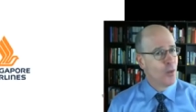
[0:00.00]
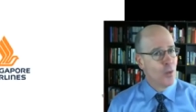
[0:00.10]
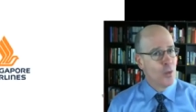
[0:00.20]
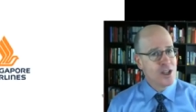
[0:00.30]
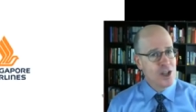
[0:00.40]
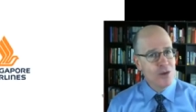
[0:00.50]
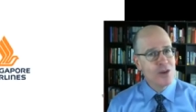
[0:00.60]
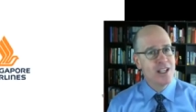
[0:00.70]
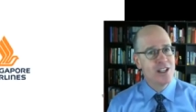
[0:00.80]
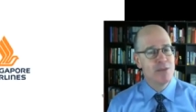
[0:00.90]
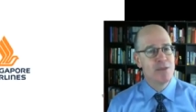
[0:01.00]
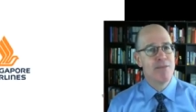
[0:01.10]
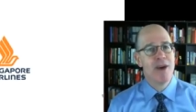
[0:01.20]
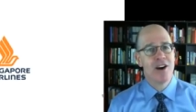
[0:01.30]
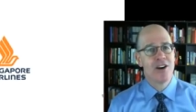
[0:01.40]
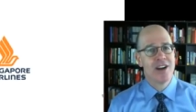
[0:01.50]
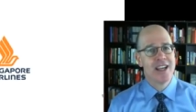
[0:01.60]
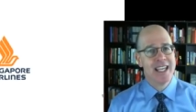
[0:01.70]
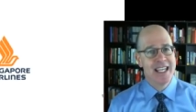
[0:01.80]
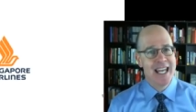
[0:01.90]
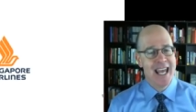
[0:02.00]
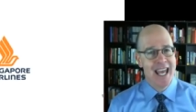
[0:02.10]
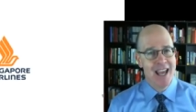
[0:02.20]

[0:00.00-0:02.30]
We don't need to be better in